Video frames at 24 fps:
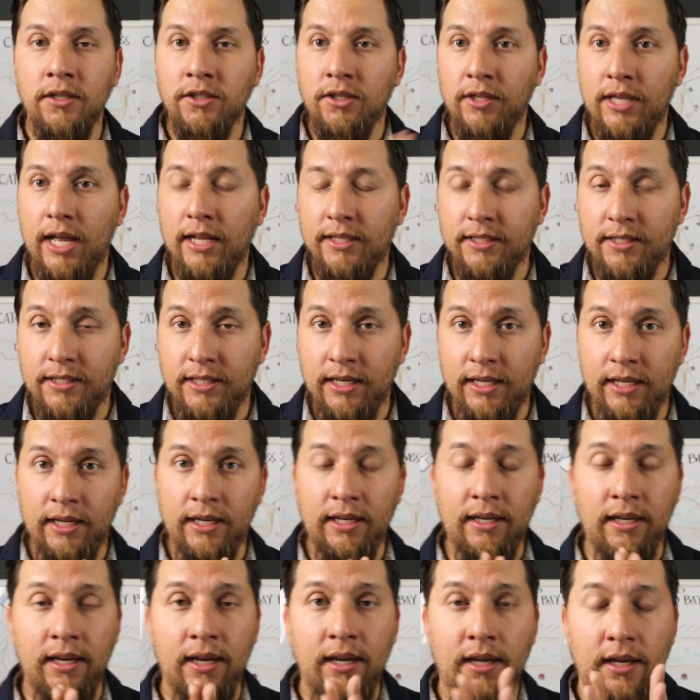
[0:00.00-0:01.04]
So that's
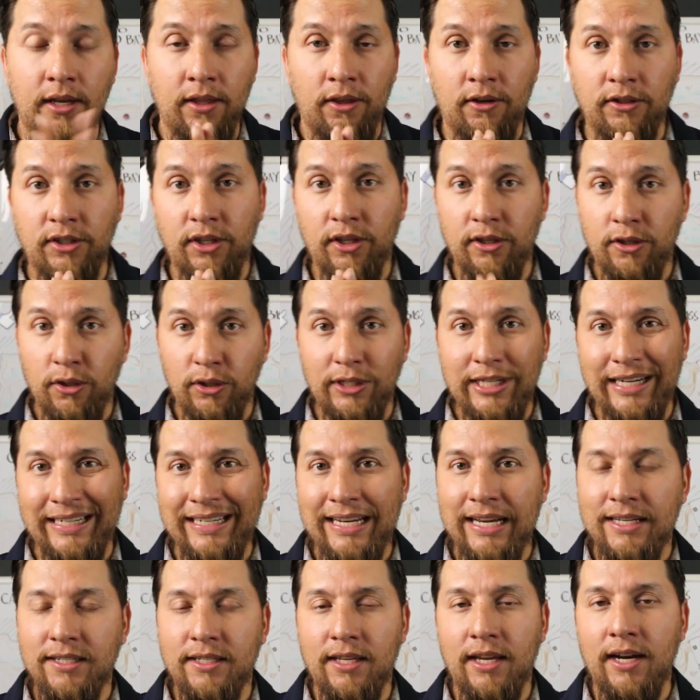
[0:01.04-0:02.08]
the, those are the two
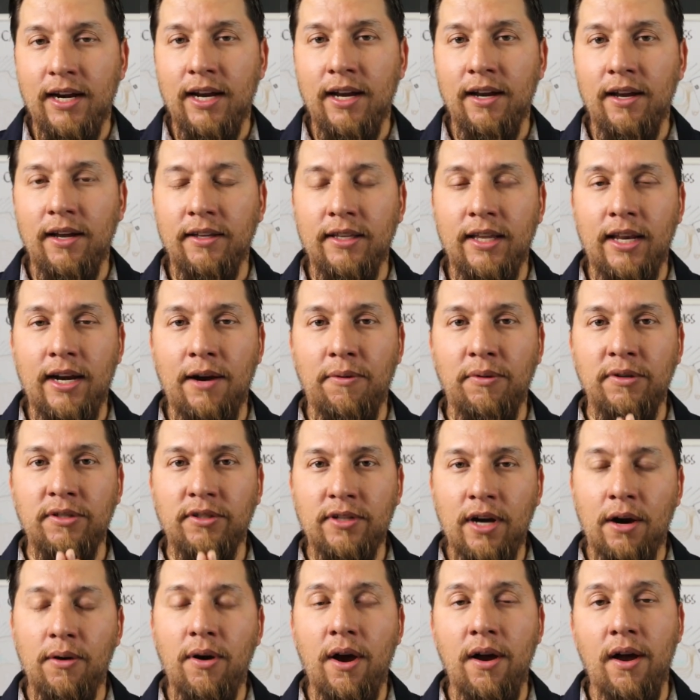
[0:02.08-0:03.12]
techniques that I, that I would
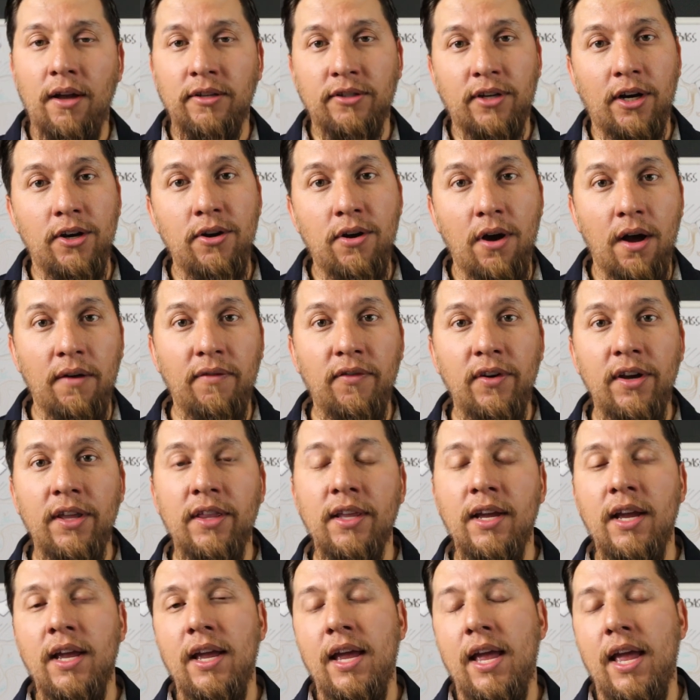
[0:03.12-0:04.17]
start, start you off with